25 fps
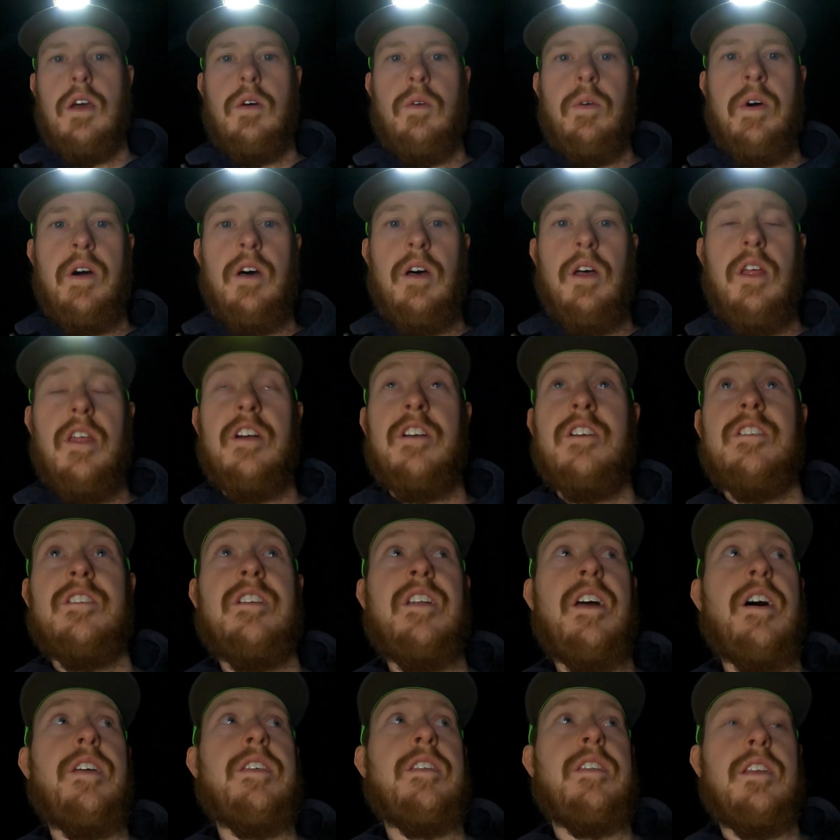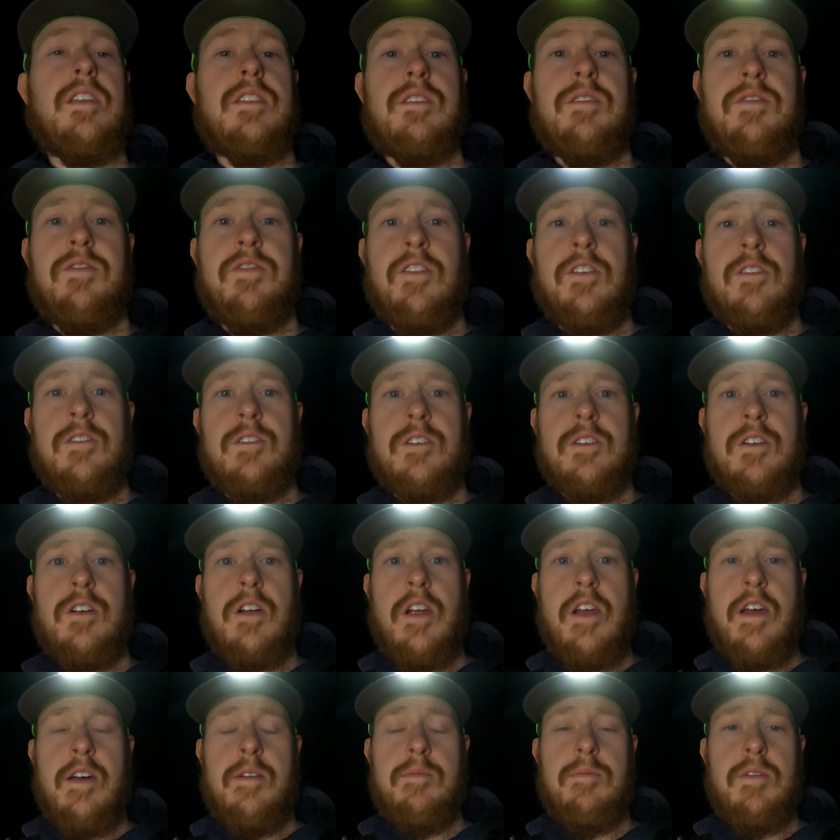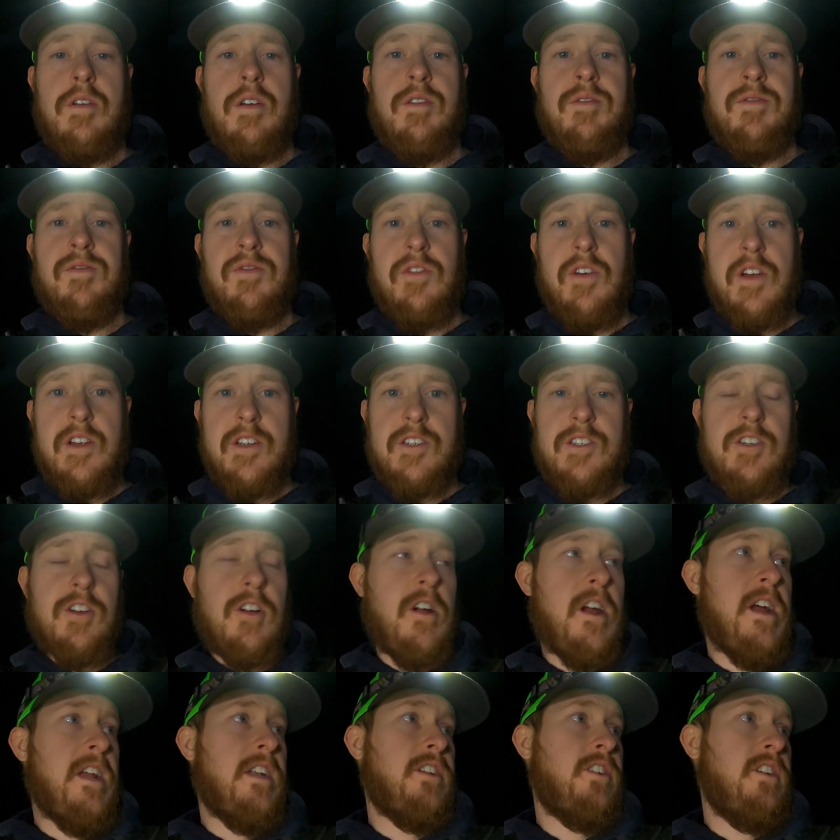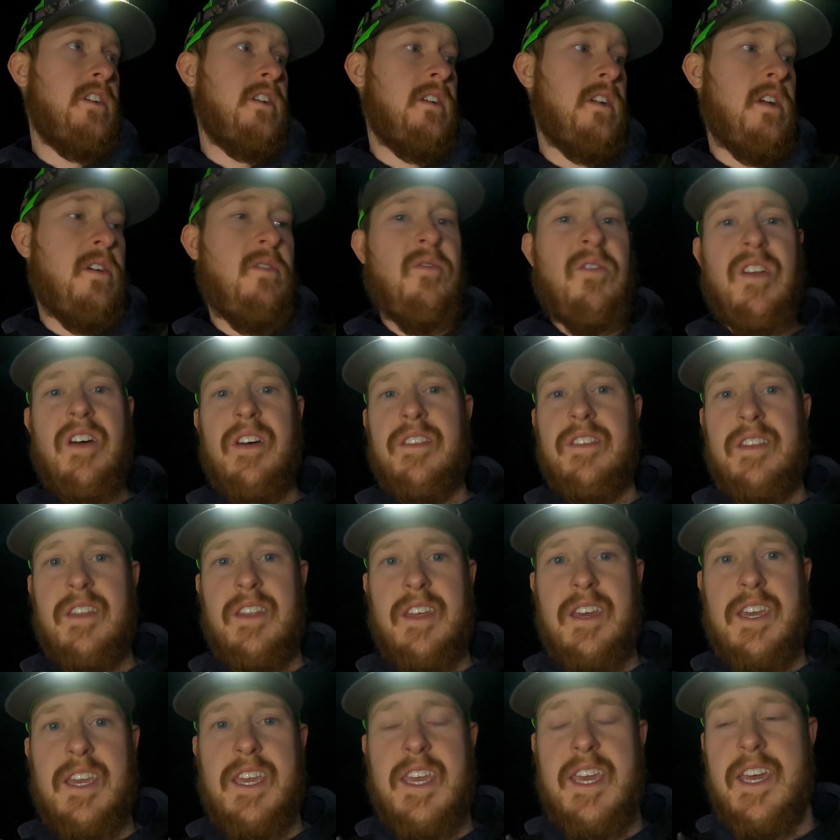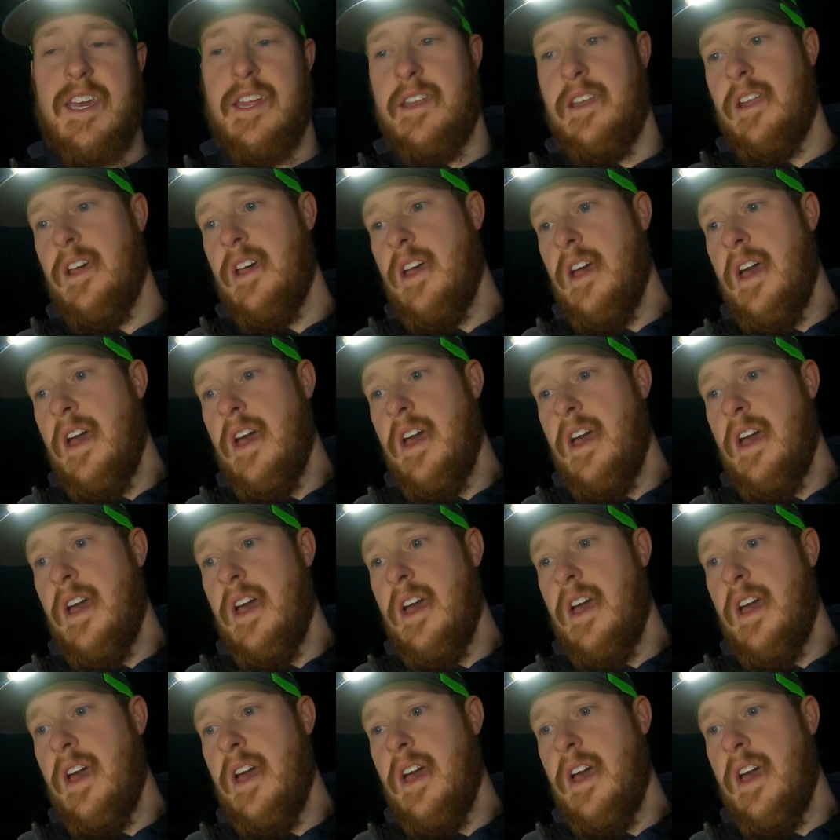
Well, there's nothing at the first trap, no fresh scratching, no nothing like that.